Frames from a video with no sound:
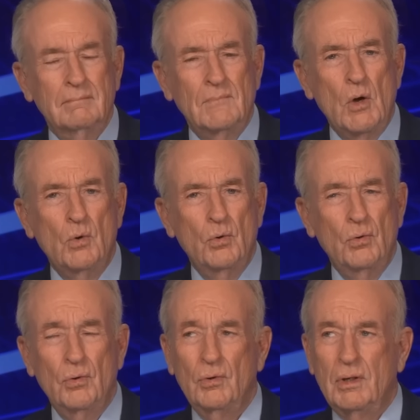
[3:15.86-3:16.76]

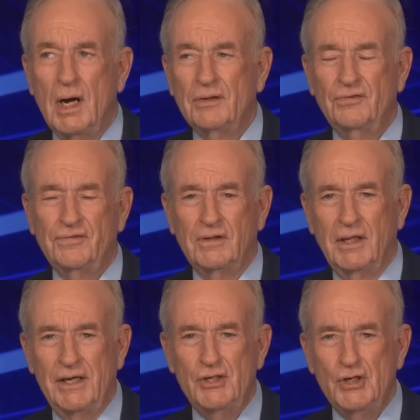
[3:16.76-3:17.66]
No
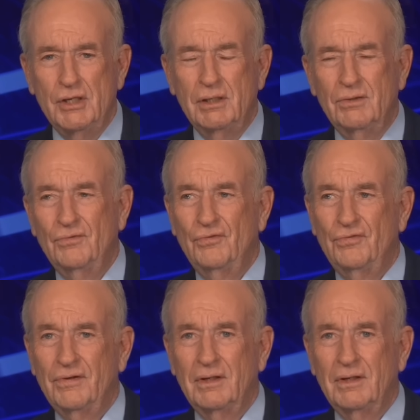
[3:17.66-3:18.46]
constellations,